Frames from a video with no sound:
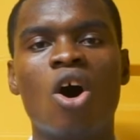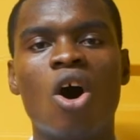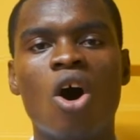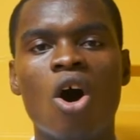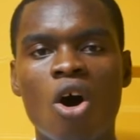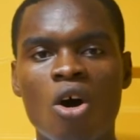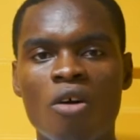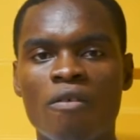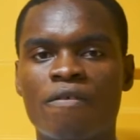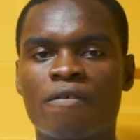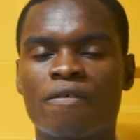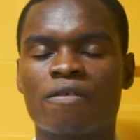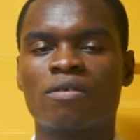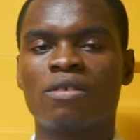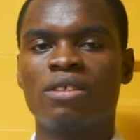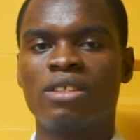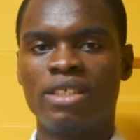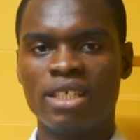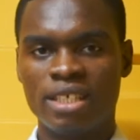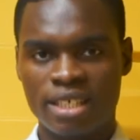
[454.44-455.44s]
of
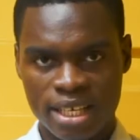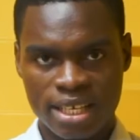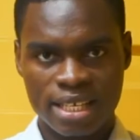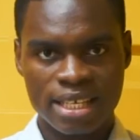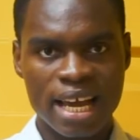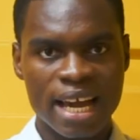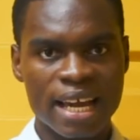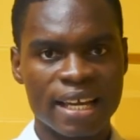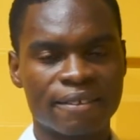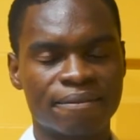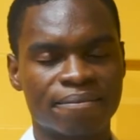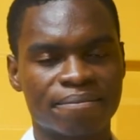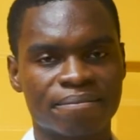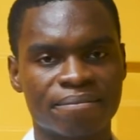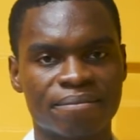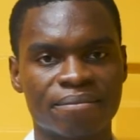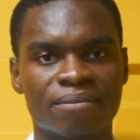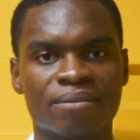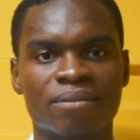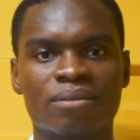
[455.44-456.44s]
the design.
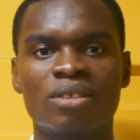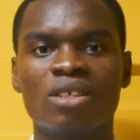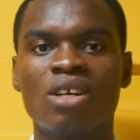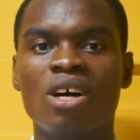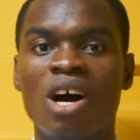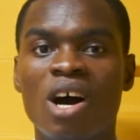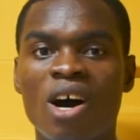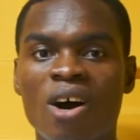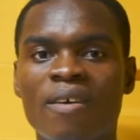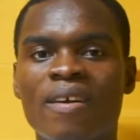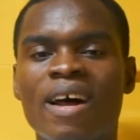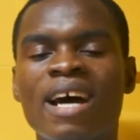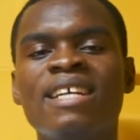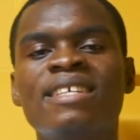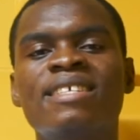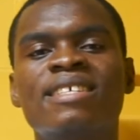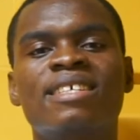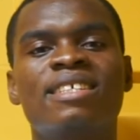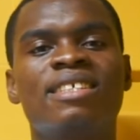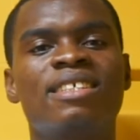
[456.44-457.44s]

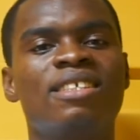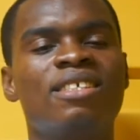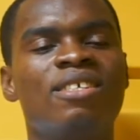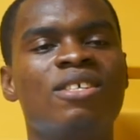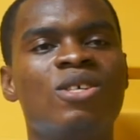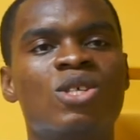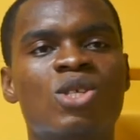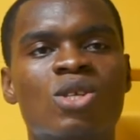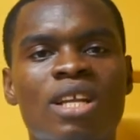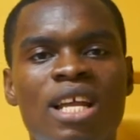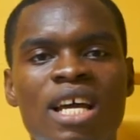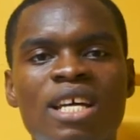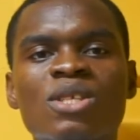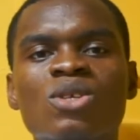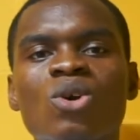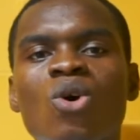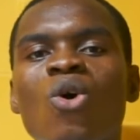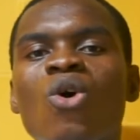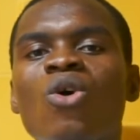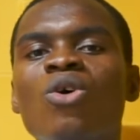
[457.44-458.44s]
Alright, so
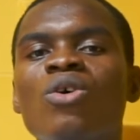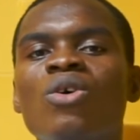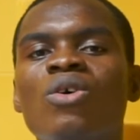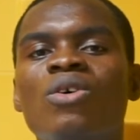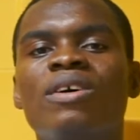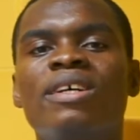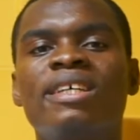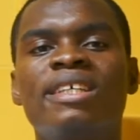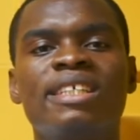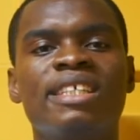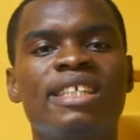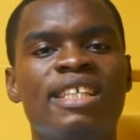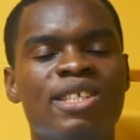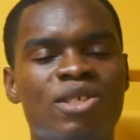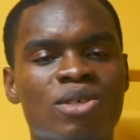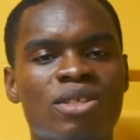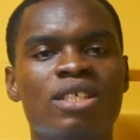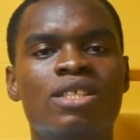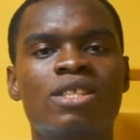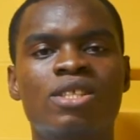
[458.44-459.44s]
let's go
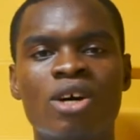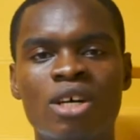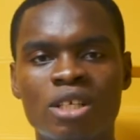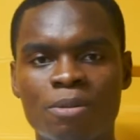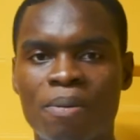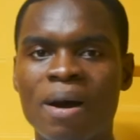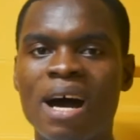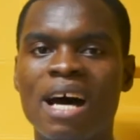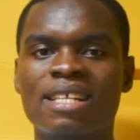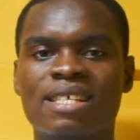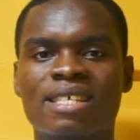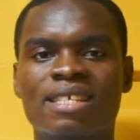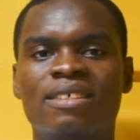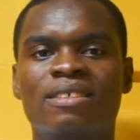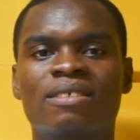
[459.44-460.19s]
into the third part,